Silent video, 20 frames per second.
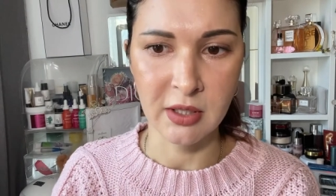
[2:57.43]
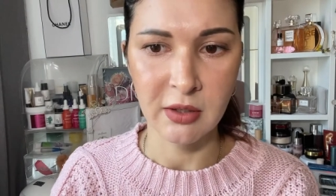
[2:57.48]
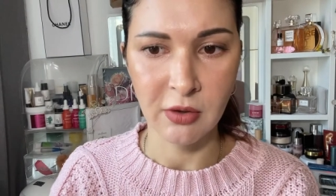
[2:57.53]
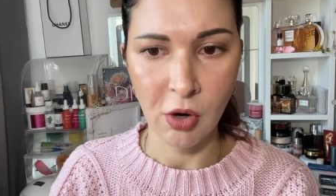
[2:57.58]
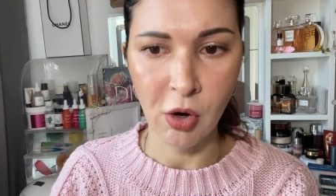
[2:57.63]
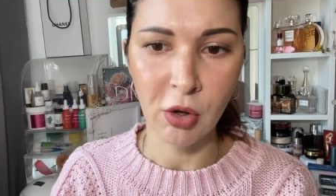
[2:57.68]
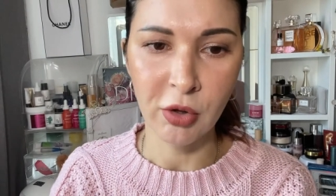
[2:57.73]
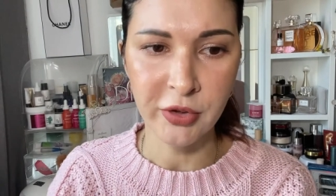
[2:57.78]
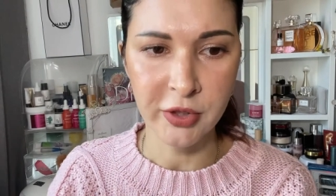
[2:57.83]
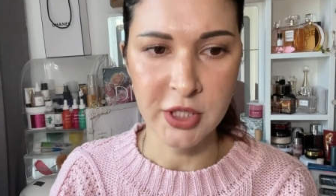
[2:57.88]

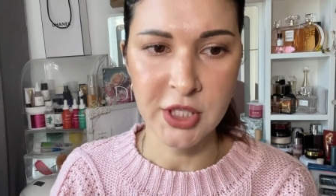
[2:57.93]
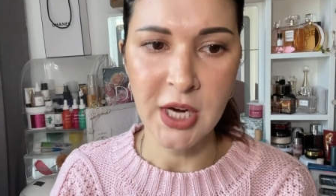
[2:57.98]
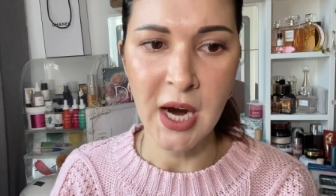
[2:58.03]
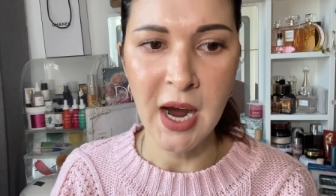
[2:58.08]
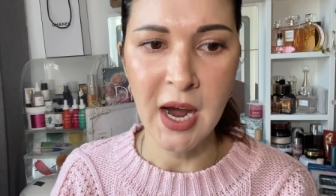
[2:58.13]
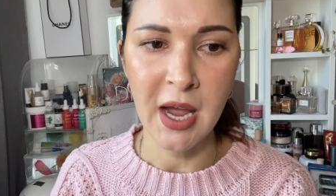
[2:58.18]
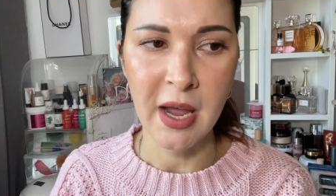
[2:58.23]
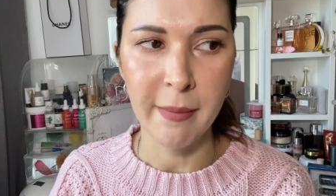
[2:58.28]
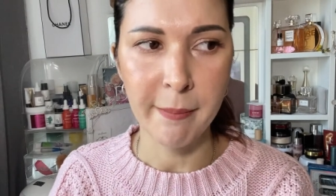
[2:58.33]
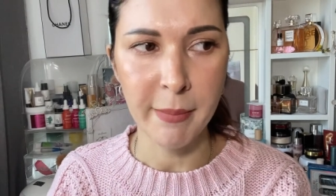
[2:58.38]
all the
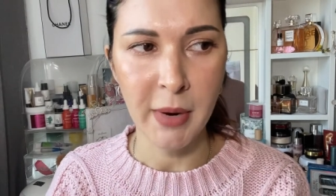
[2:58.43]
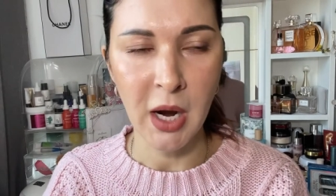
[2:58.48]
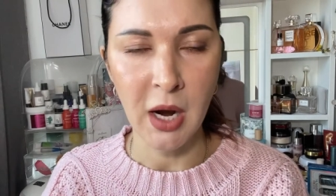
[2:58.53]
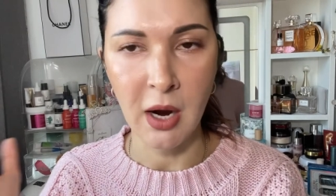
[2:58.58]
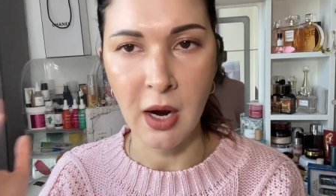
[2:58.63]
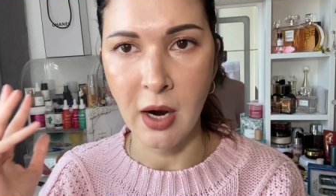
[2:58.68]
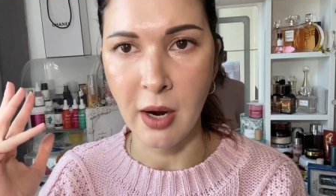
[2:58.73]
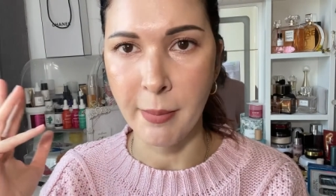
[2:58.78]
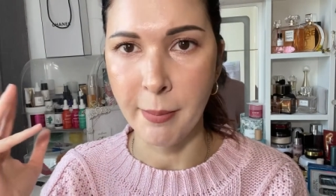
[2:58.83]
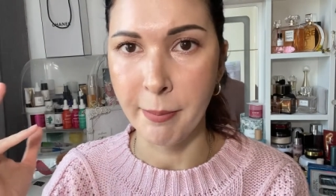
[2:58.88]
time
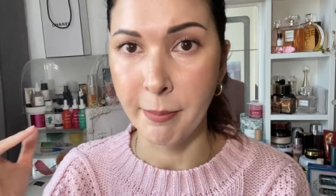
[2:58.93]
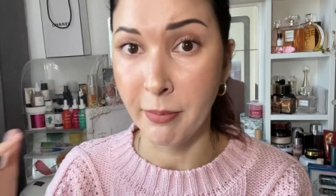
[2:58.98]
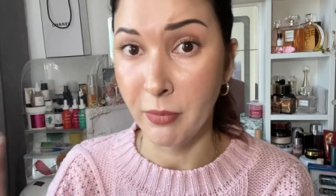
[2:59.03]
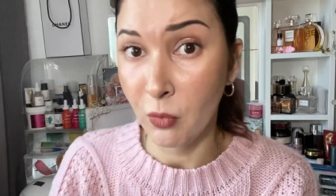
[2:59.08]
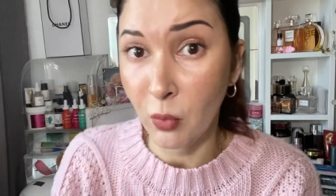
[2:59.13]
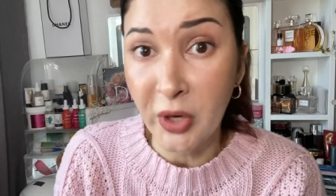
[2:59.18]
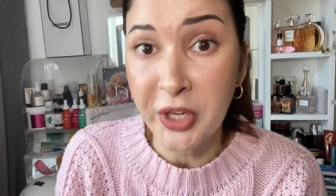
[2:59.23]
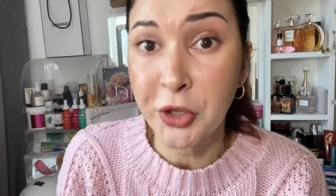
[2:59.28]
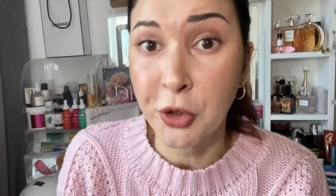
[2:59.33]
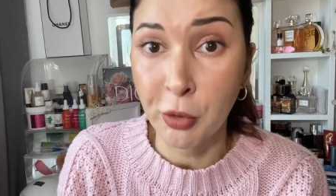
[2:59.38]

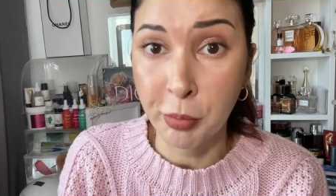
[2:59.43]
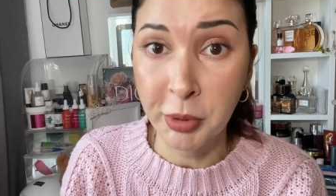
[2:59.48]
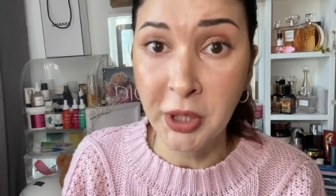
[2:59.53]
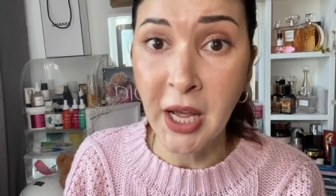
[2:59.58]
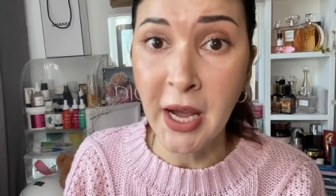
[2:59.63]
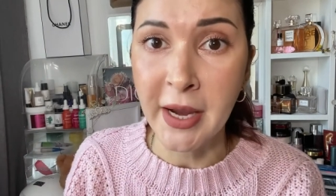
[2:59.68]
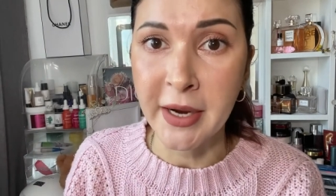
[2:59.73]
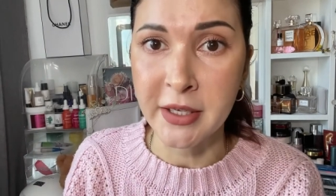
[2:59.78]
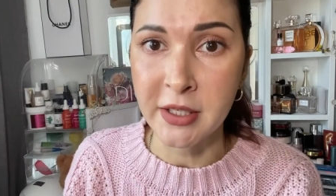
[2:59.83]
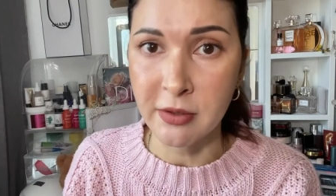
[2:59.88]
when you
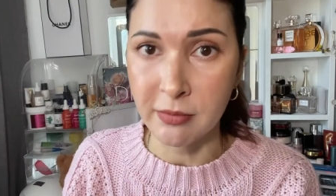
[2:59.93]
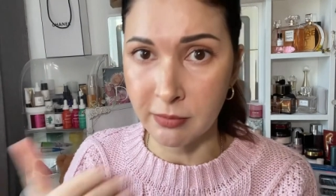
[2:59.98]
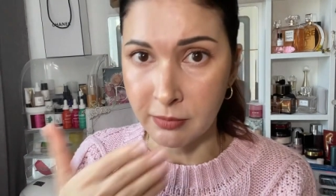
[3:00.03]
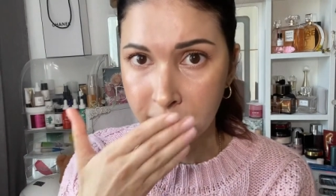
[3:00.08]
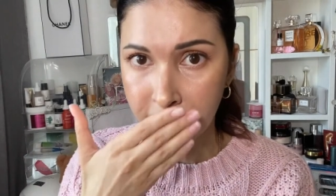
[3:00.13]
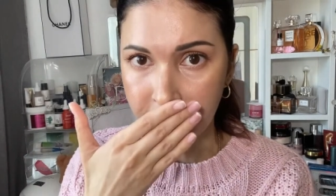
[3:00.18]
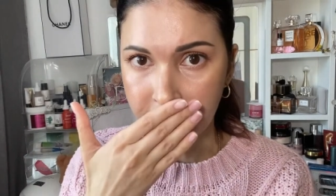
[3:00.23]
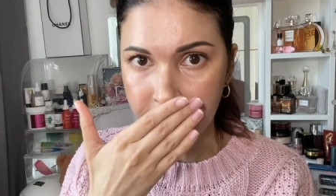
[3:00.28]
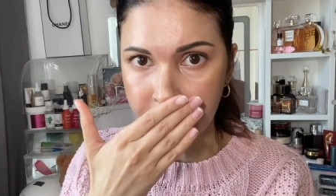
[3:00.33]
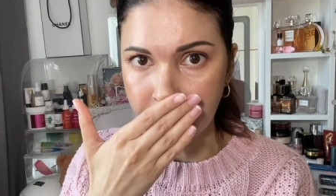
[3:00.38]
apply it.
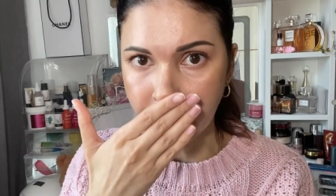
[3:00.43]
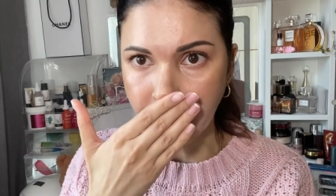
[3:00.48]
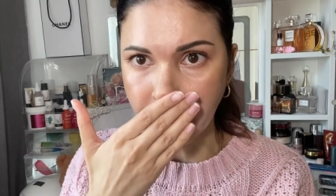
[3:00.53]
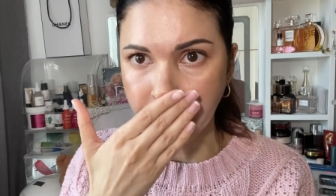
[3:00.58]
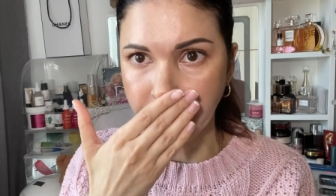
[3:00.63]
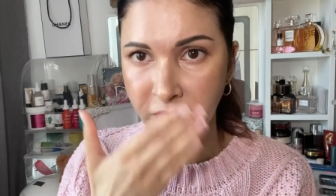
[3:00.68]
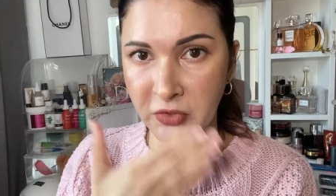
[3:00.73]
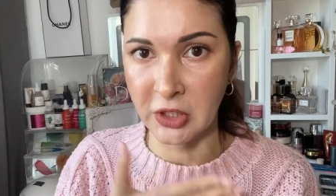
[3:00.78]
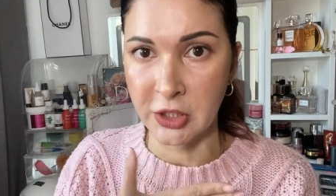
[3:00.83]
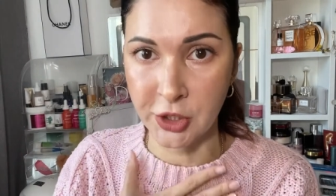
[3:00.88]

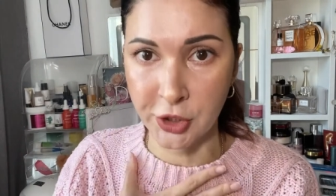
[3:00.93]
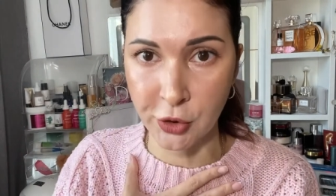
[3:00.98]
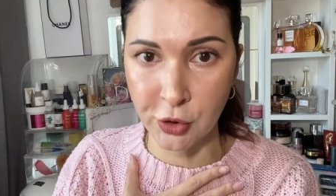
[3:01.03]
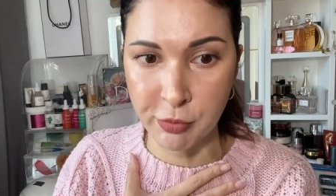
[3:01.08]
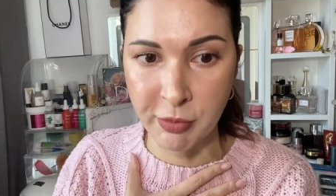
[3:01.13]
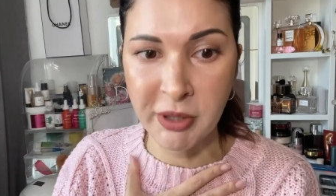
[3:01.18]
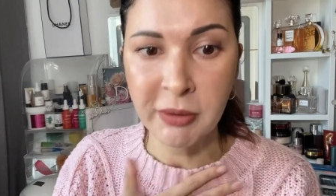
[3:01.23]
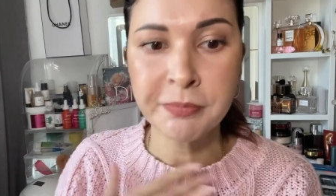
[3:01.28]
Excuse me.